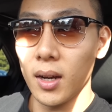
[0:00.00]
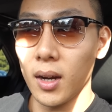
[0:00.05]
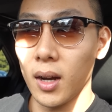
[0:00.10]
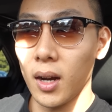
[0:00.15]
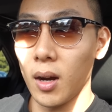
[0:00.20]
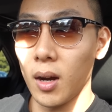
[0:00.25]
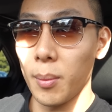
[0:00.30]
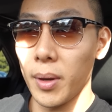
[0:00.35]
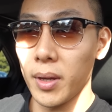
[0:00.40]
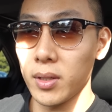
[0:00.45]

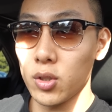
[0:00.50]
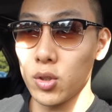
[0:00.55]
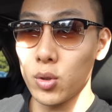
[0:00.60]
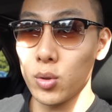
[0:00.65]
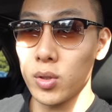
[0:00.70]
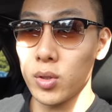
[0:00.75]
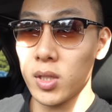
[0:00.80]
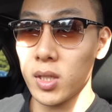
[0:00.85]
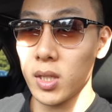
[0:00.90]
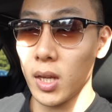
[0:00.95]

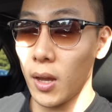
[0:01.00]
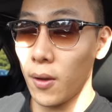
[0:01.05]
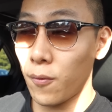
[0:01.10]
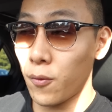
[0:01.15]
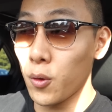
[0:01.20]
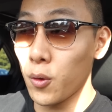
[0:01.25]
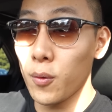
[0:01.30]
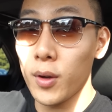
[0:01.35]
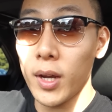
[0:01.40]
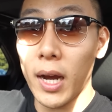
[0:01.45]

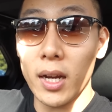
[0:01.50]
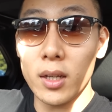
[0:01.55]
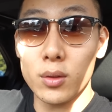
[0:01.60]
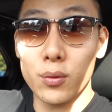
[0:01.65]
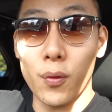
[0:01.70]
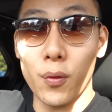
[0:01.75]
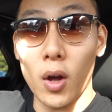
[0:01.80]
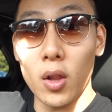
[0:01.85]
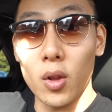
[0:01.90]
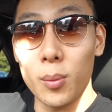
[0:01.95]
If you
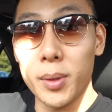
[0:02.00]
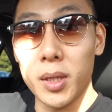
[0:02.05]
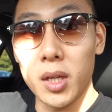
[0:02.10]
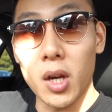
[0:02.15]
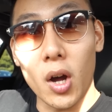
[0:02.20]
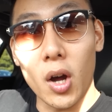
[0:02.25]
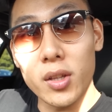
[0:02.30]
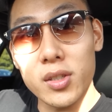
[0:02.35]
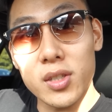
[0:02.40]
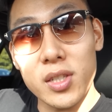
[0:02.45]
guys follow me
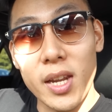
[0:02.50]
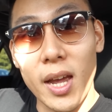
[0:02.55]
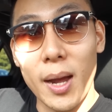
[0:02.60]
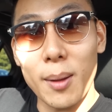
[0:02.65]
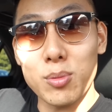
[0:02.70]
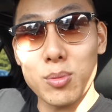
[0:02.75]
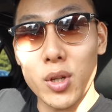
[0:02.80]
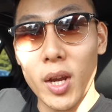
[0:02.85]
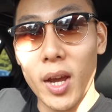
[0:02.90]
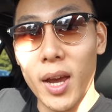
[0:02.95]
on
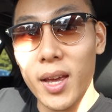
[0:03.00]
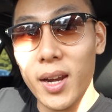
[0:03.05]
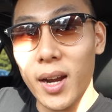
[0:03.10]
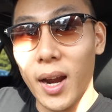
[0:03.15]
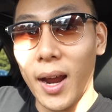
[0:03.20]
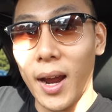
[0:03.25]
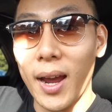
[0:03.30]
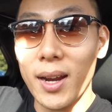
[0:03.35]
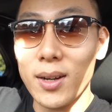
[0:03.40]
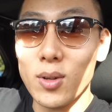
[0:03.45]
Snapchat,
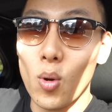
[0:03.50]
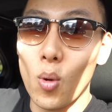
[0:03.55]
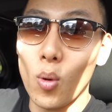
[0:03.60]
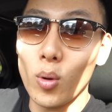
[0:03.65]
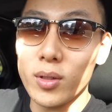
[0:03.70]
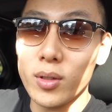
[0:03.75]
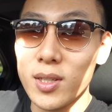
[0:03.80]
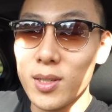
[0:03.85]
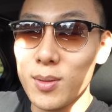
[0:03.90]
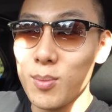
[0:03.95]
I had
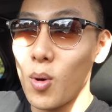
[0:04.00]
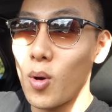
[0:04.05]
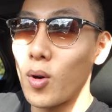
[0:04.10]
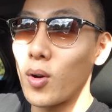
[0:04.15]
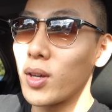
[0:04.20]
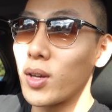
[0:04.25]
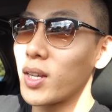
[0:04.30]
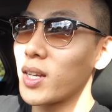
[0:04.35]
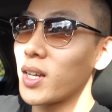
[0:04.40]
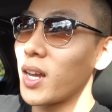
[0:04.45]
court this
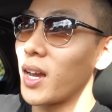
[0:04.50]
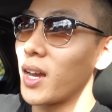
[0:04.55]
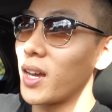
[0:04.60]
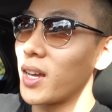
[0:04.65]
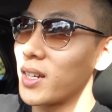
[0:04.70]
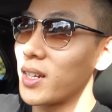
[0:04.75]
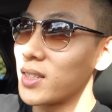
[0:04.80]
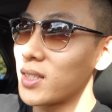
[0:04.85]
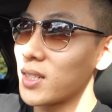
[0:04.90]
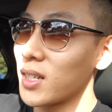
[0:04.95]
morning,
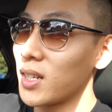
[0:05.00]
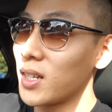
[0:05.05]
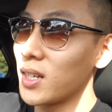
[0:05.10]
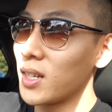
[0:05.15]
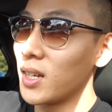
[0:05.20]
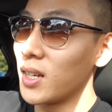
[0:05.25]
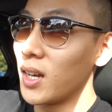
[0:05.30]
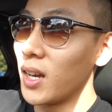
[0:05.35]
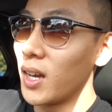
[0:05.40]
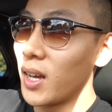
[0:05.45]
and
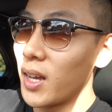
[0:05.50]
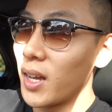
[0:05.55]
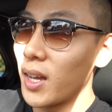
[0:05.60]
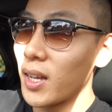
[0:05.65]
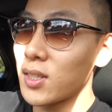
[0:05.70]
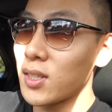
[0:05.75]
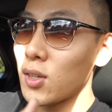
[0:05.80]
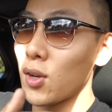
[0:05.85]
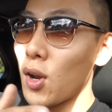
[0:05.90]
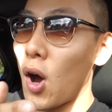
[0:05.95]

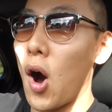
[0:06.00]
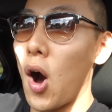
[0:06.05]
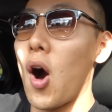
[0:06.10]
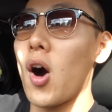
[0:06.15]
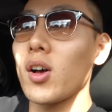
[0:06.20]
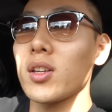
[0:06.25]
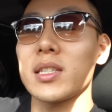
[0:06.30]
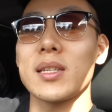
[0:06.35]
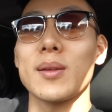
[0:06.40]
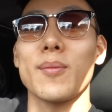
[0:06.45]
it's an
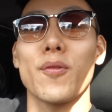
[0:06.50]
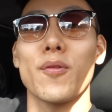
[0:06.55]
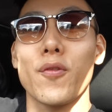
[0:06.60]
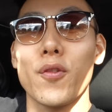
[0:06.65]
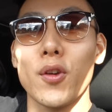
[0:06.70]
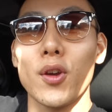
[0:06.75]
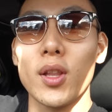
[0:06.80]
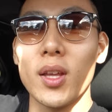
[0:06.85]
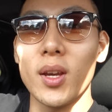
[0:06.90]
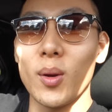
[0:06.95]
awesome
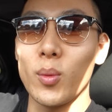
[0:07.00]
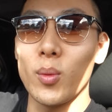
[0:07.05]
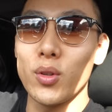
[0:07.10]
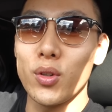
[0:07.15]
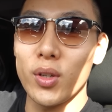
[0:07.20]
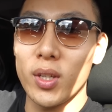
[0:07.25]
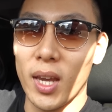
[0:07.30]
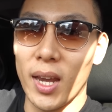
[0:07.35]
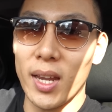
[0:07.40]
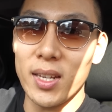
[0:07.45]
feeling when
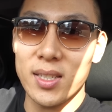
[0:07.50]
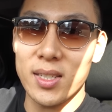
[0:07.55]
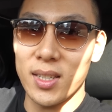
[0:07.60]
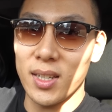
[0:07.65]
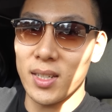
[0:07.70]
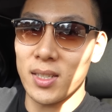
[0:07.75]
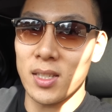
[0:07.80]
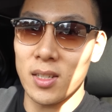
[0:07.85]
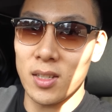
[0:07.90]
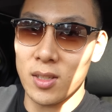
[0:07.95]
your case
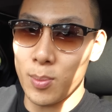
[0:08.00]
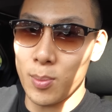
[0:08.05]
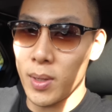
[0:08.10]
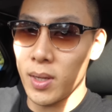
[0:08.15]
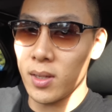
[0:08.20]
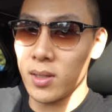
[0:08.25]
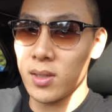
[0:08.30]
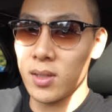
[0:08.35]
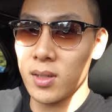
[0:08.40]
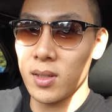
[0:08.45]
gets
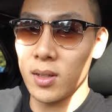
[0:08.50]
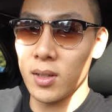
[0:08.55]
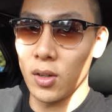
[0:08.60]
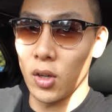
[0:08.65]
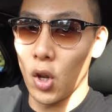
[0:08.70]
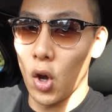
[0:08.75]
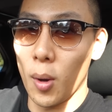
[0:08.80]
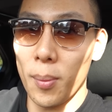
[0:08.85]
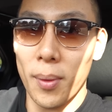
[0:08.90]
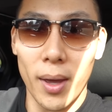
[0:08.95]
dismissed.
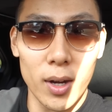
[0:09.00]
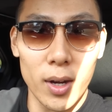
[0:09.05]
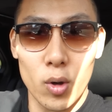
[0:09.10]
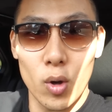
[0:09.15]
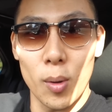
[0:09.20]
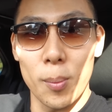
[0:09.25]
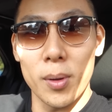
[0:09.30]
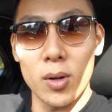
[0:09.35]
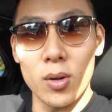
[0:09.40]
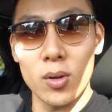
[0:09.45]
No, I'm not a
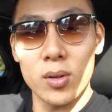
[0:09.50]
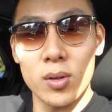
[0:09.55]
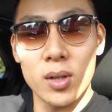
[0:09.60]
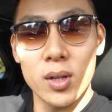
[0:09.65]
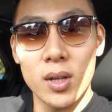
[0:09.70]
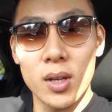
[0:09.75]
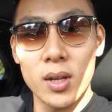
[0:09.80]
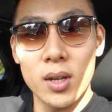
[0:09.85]
criminal.